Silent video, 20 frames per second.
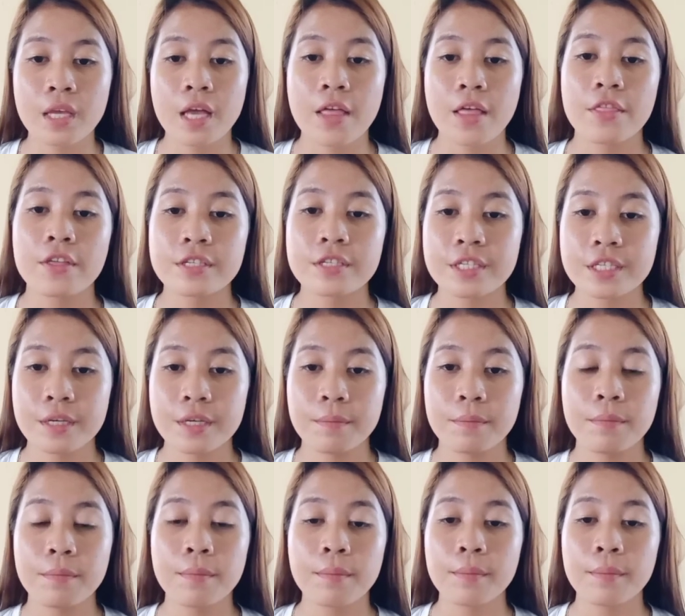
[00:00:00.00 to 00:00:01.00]
the
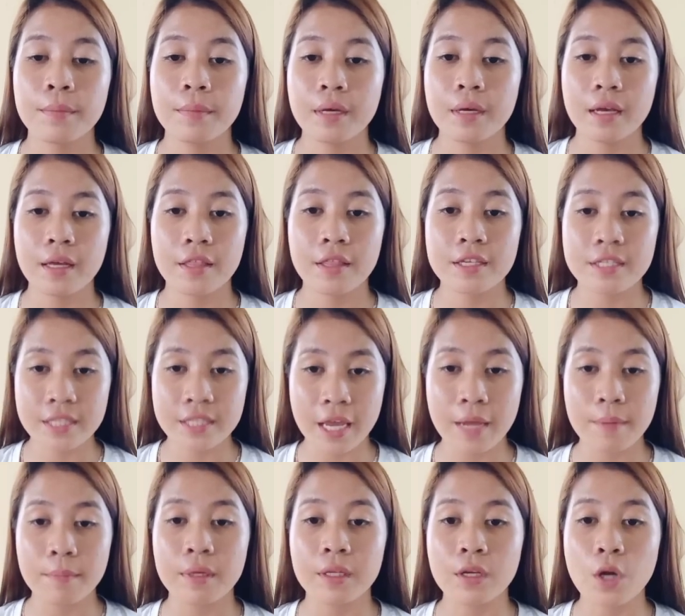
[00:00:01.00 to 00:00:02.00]
same, the
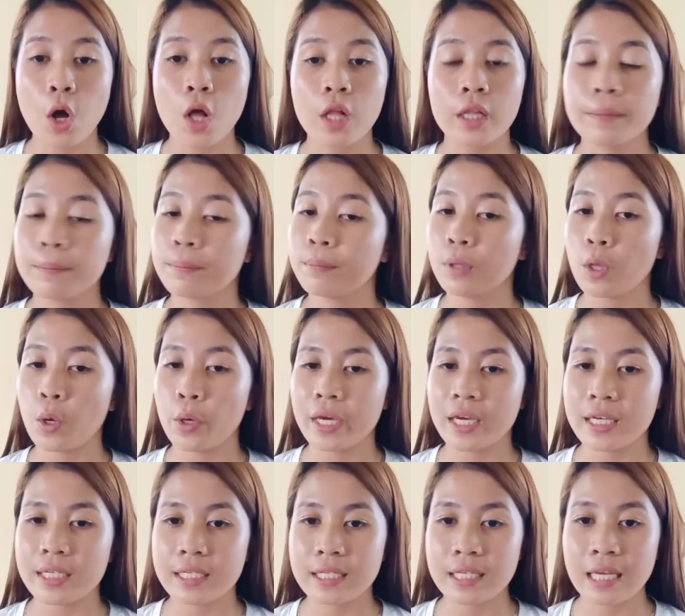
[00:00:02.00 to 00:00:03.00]
same in all
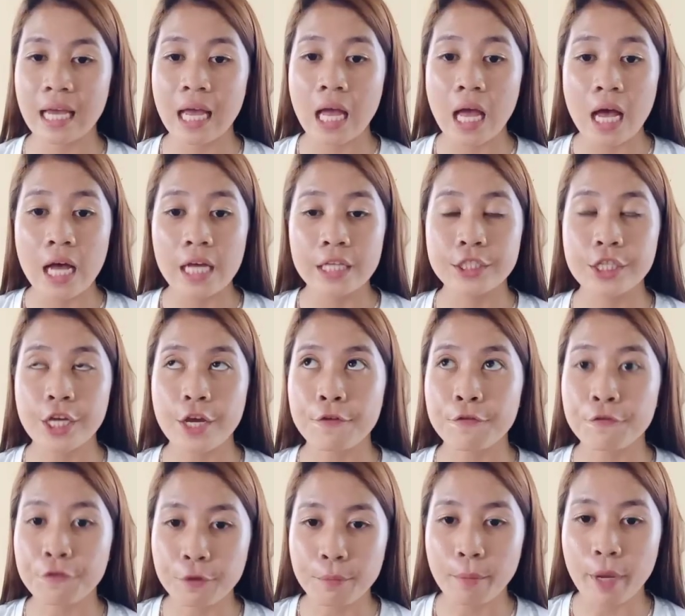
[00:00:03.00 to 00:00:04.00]
employees. The
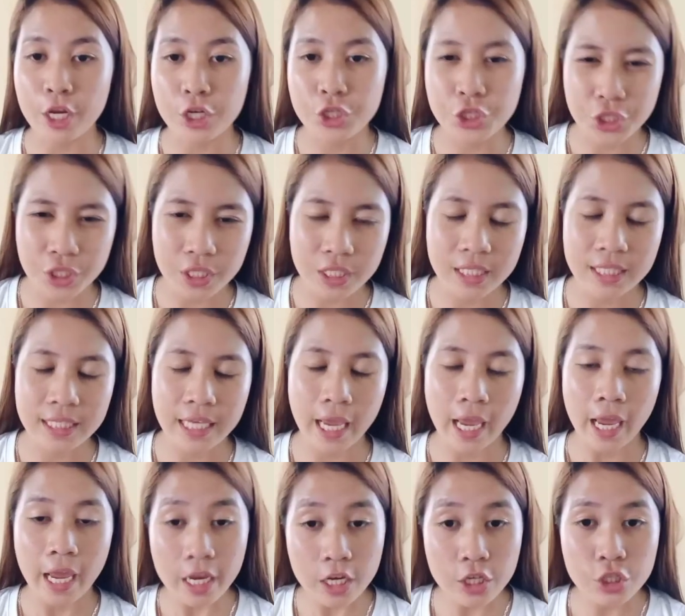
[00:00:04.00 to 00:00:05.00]
information's
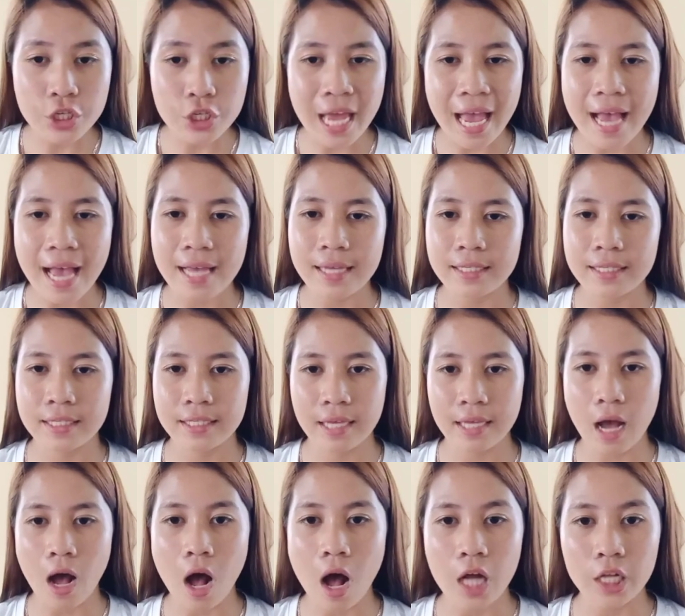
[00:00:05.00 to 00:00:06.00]
age has
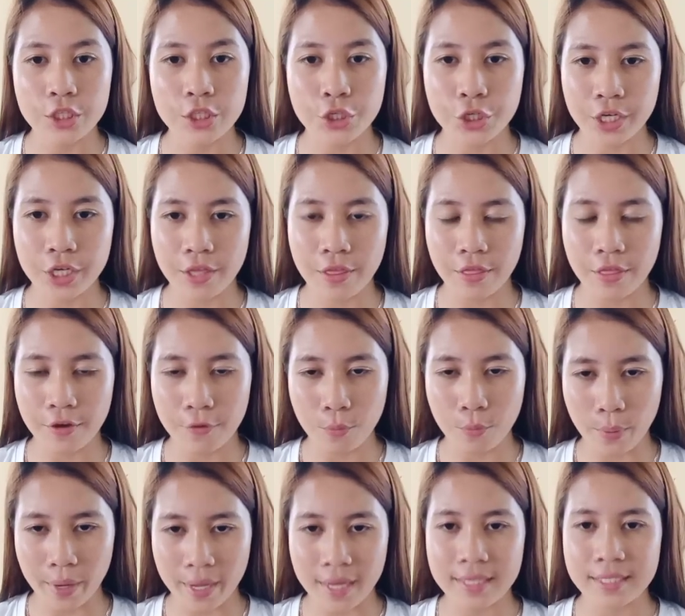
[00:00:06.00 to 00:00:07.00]
altered the
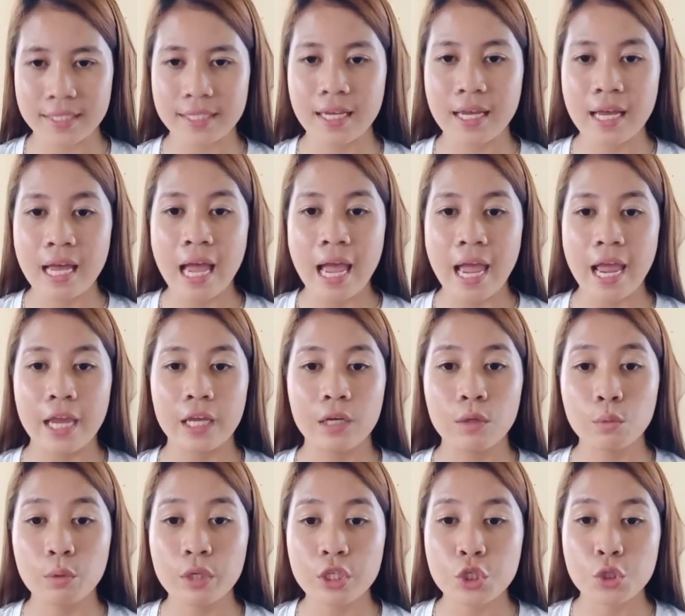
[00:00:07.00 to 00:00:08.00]
ways in
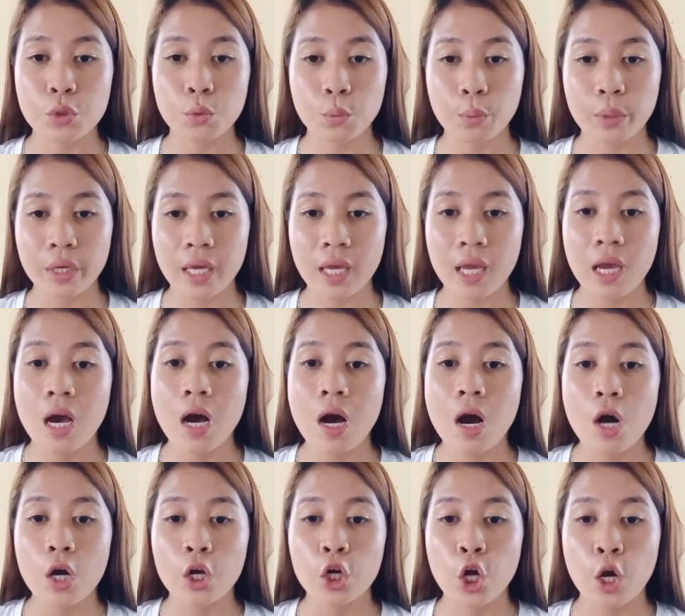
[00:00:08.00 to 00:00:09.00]
which we
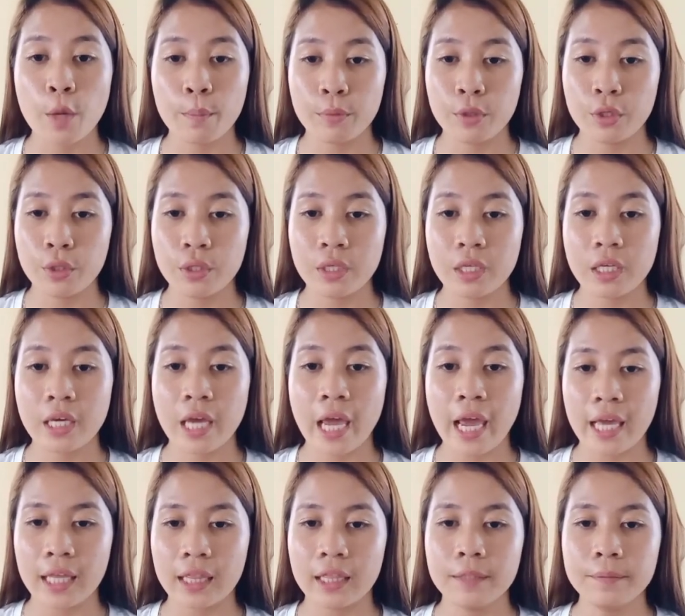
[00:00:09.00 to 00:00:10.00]

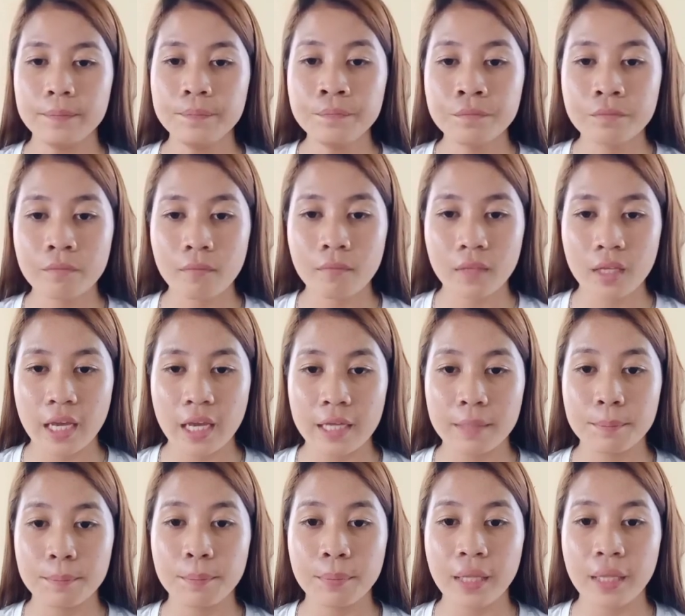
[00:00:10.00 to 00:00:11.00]
communicate
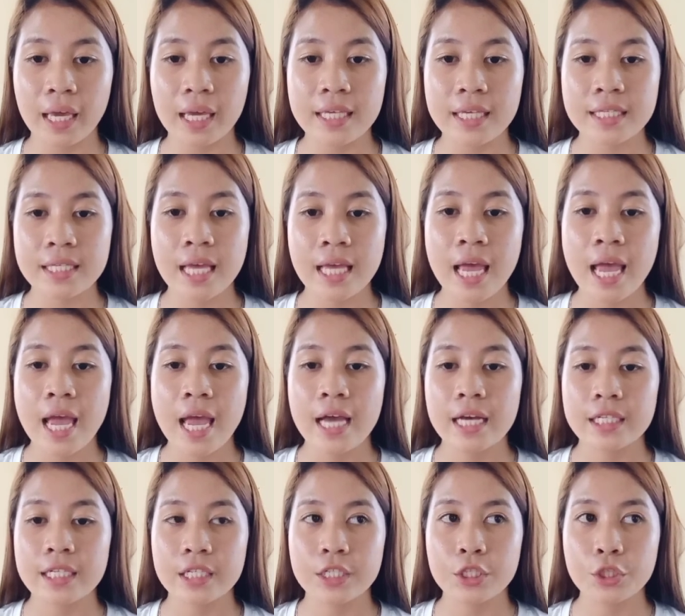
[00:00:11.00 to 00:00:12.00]
and place
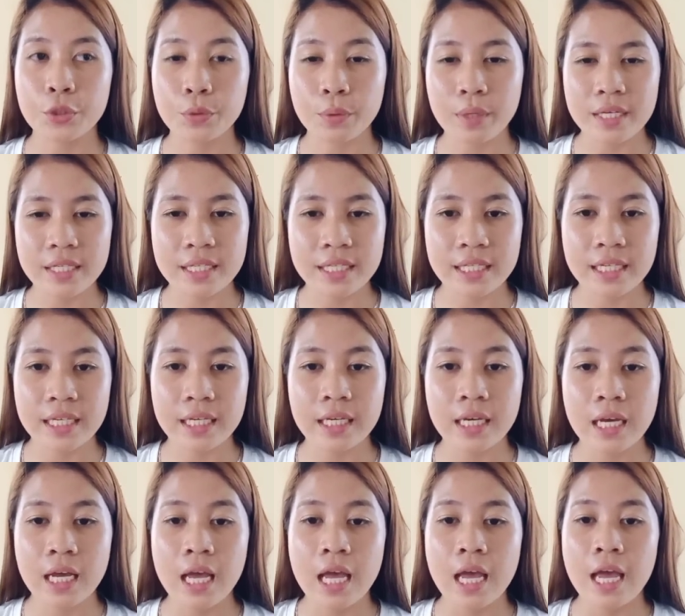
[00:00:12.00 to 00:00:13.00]
an increasing
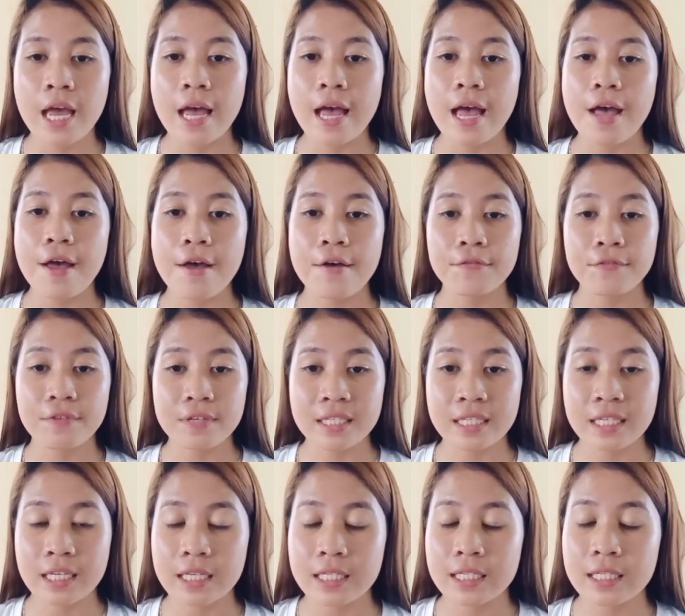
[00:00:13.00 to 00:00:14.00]

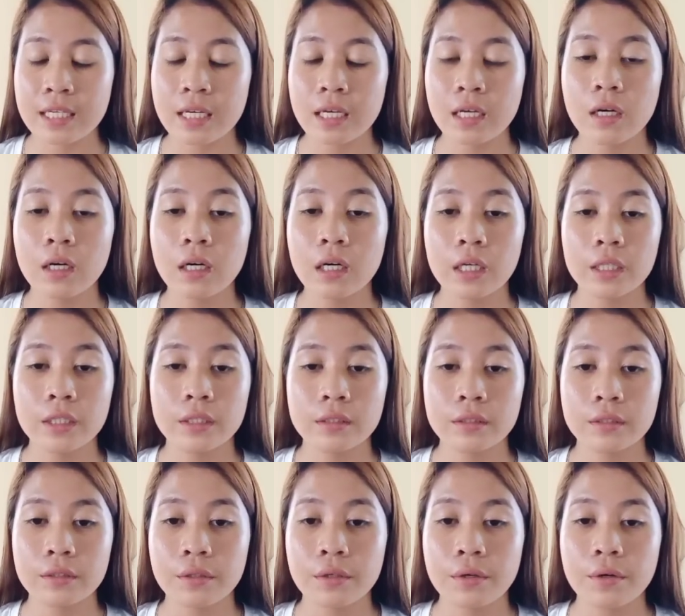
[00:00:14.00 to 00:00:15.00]
emphasis
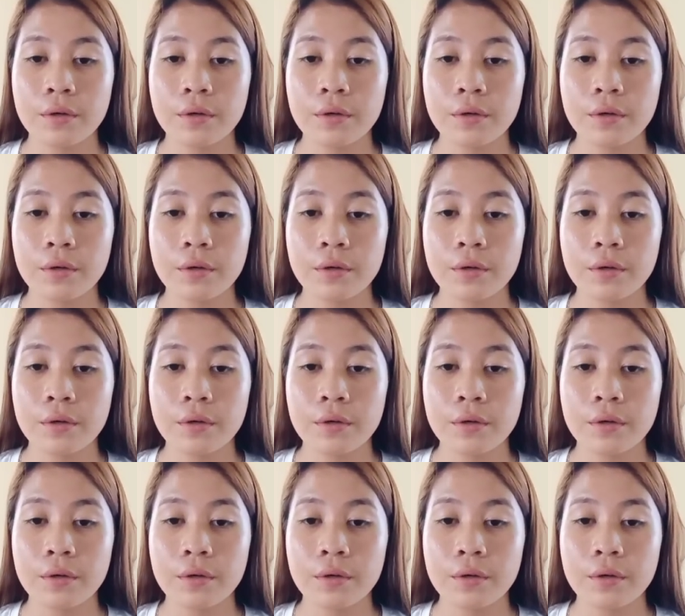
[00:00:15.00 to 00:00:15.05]
on